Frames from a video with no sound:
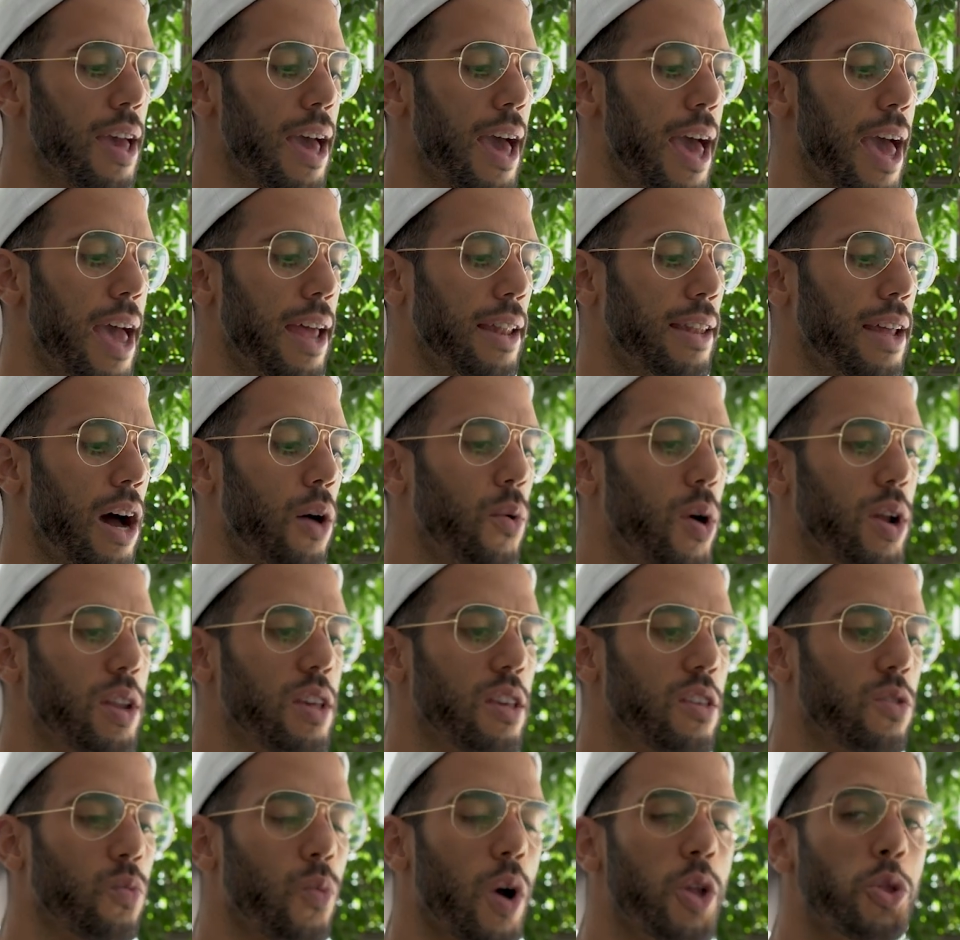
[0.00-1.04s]
and that one
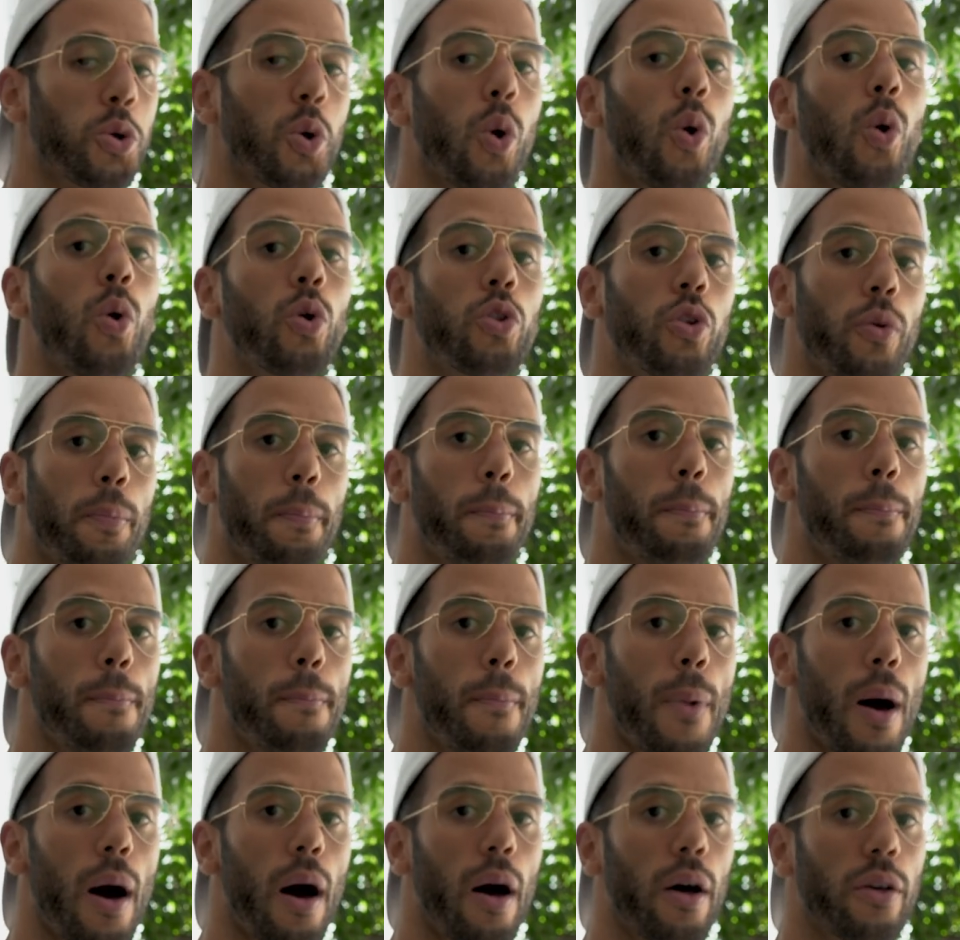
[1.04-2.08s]
is when you hold
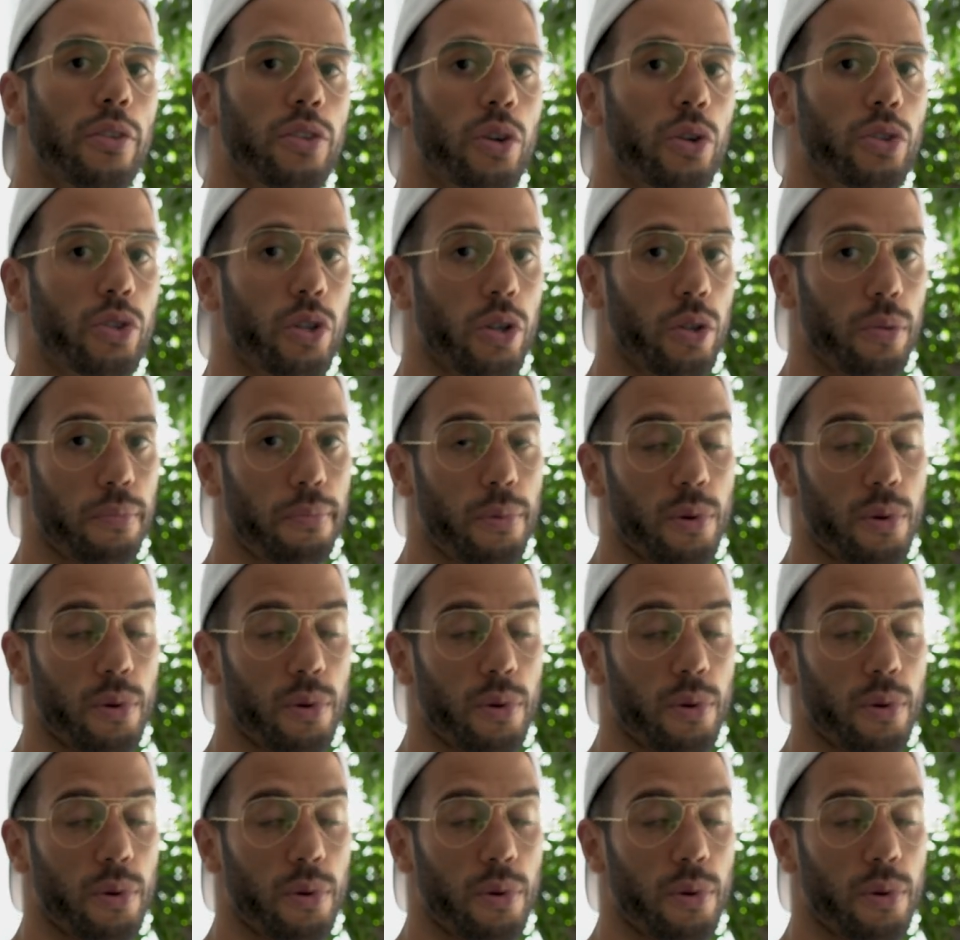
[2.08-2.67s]
a certain